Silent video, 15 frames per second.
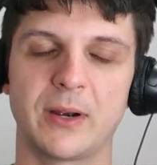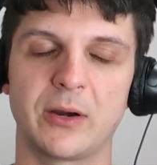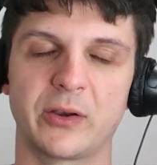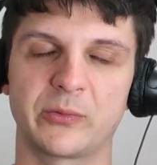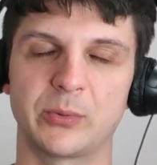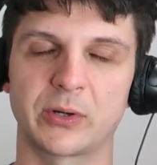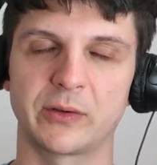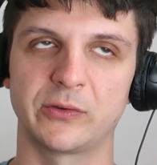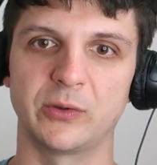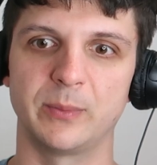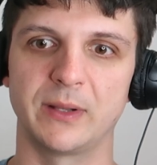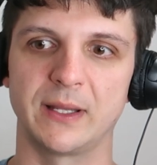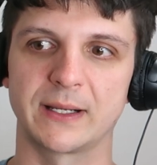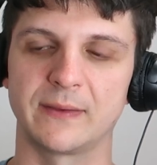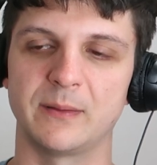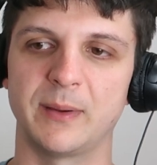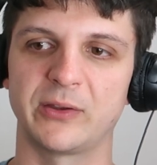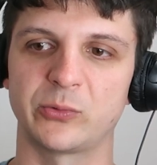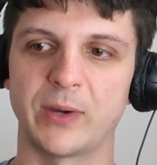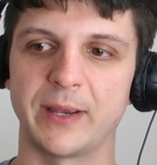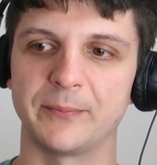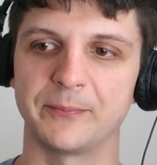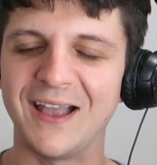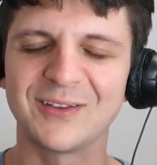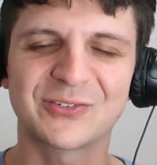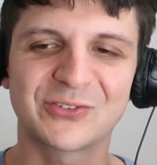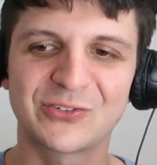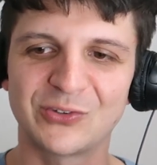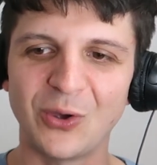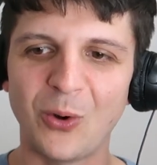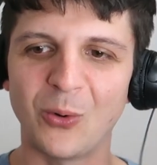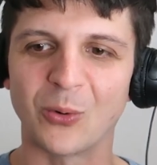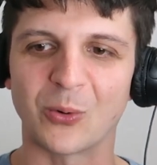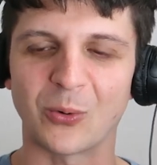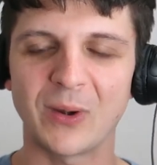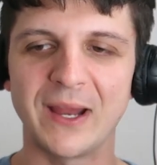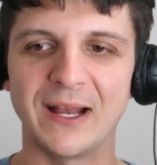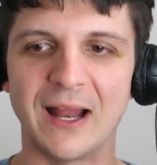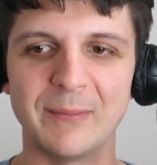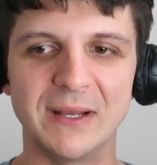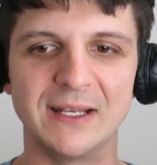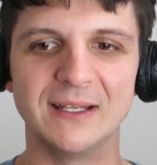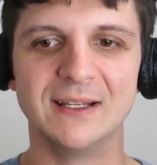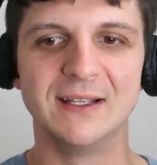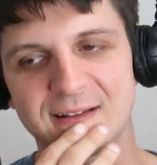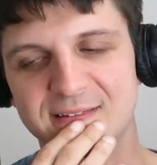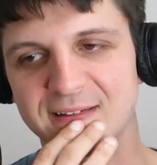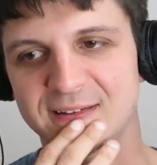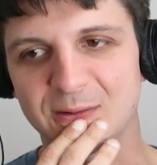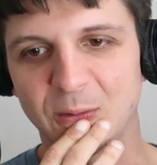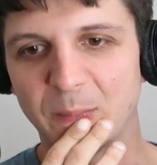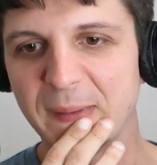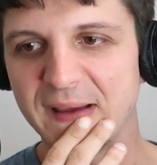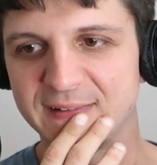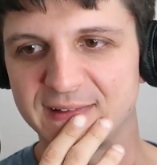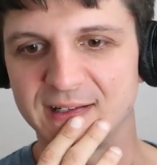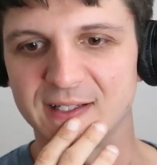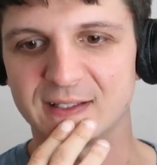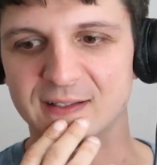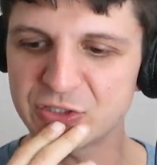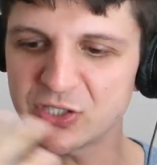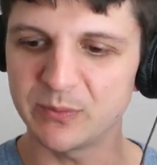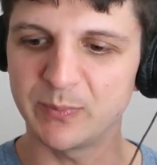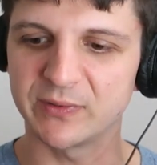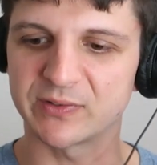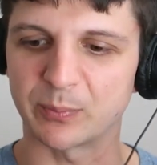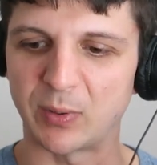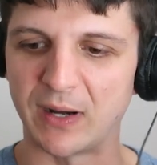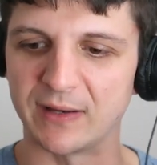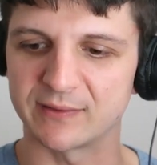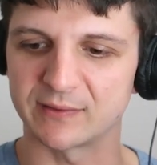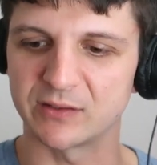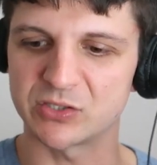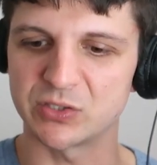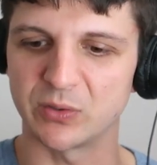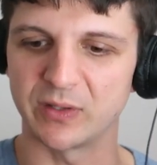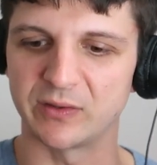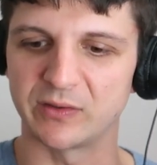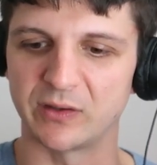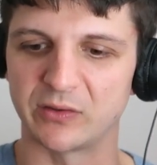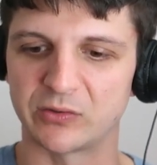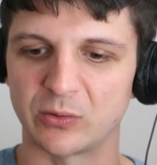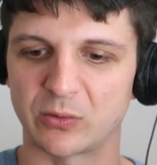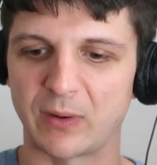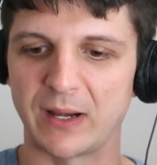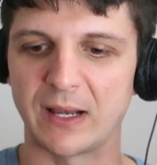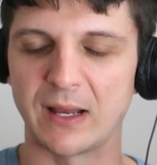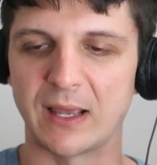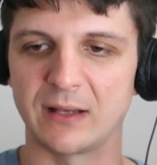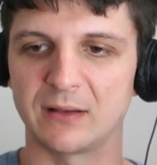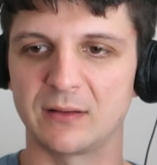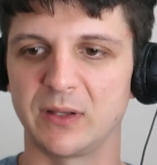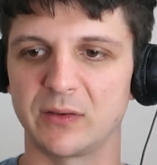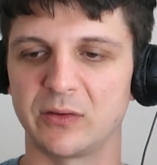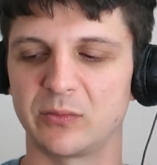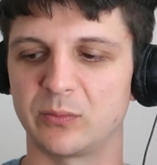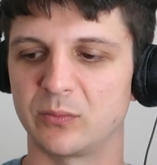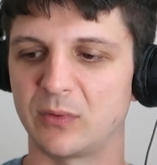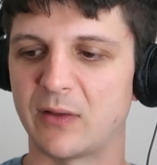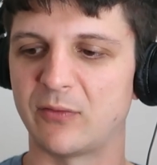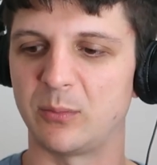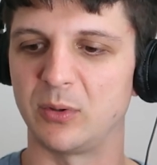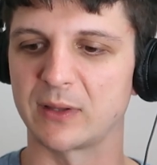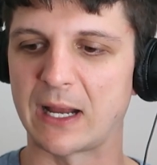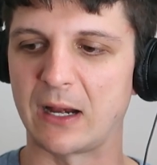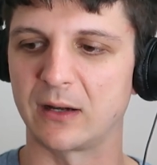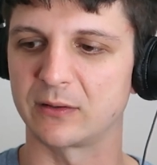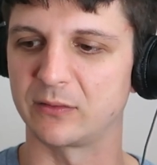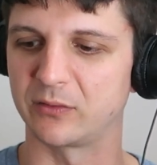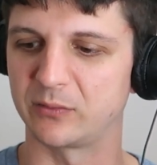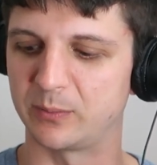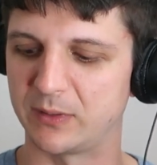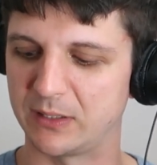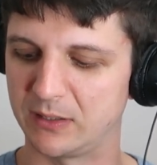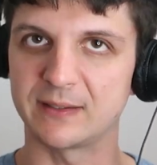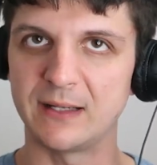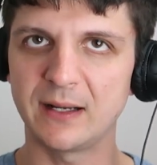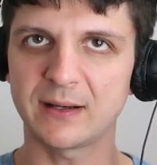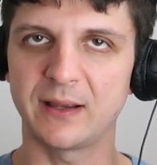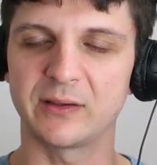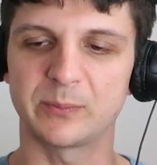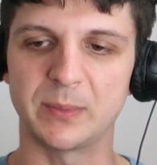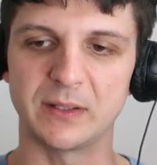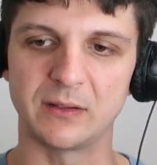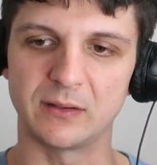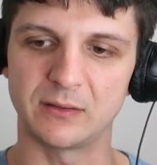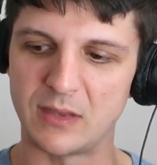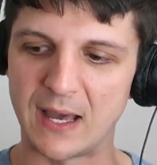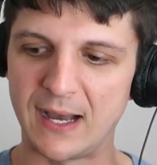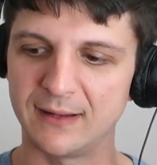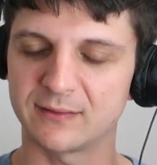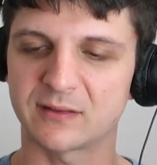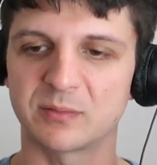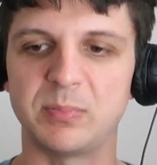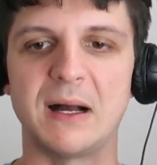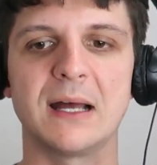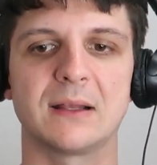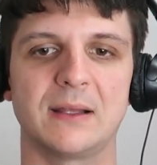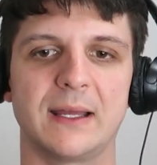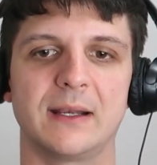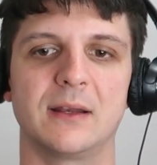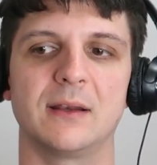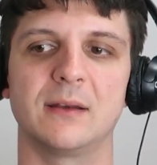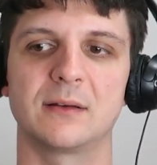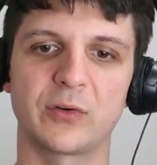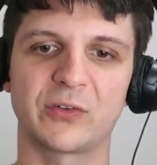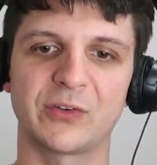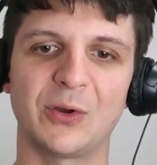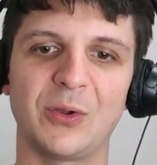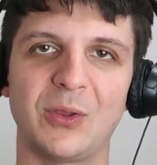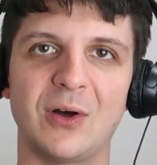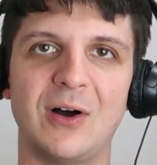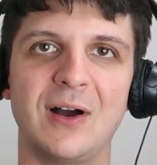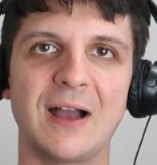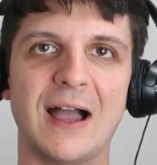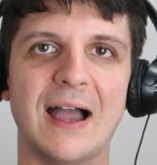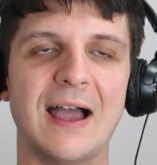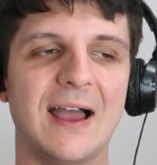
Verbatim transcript: My heart is broken too, but like in the best way. It's so great. I mean, it's just so amazing. I shouldn't be surprised because the show is so great at building these lovable characters, but Tanaka has been not spotlighted for so long.